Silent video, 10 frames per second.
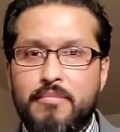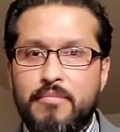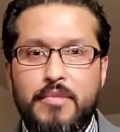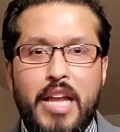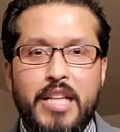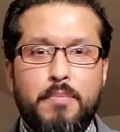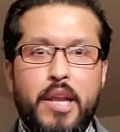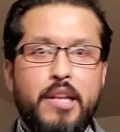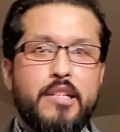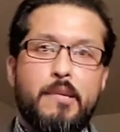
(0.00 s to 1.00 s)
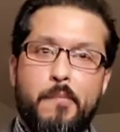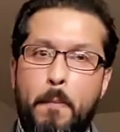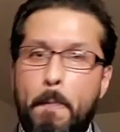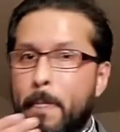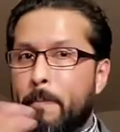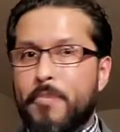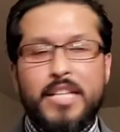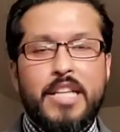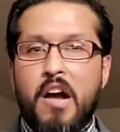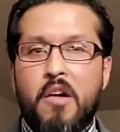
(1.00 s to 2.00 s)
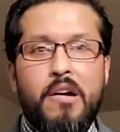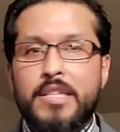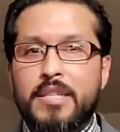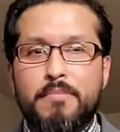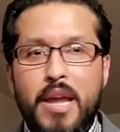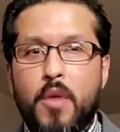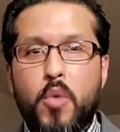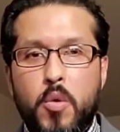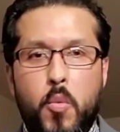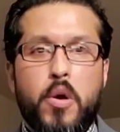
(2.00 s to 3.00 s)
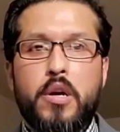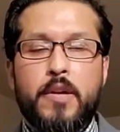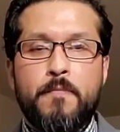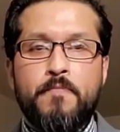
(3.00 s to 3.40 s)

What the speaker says: That's plain and simple. That's how us men, we work.